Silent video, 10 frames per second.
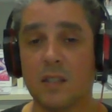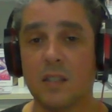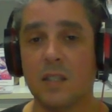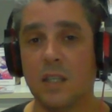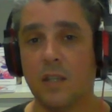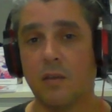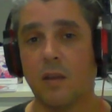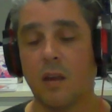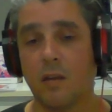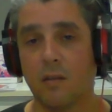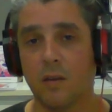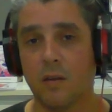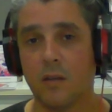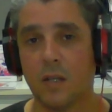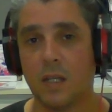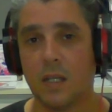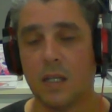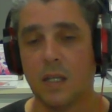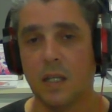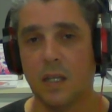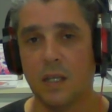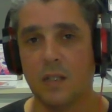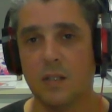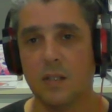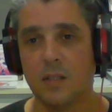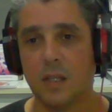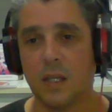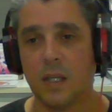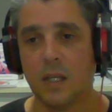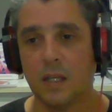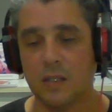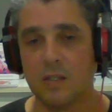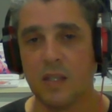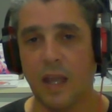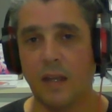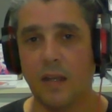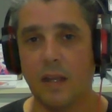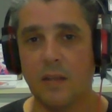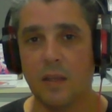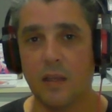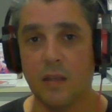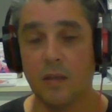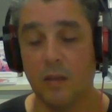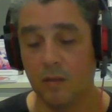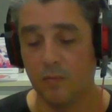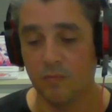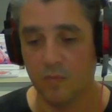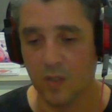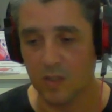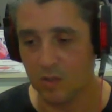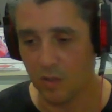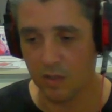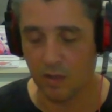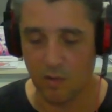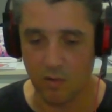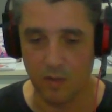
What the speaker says: in the character, and it's sad that he's not along